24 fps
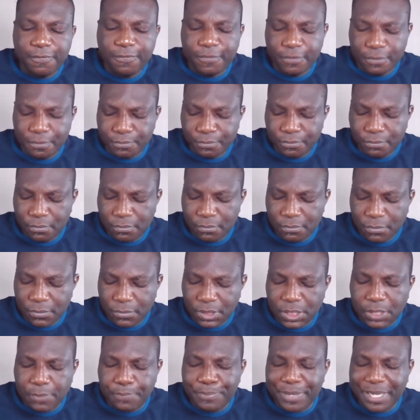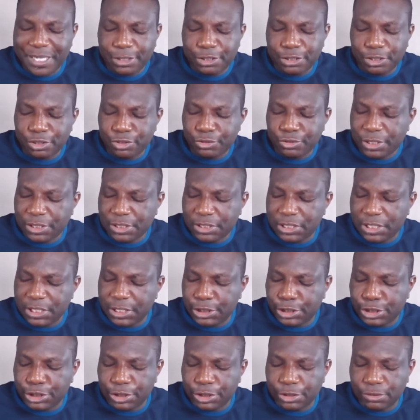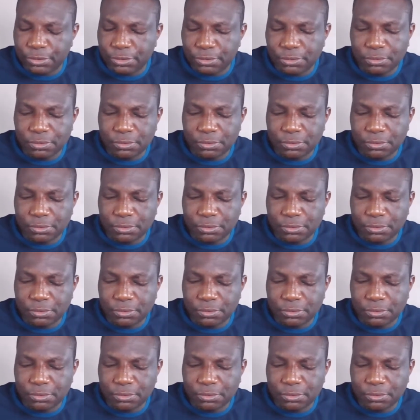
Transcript: from the Passion Translation.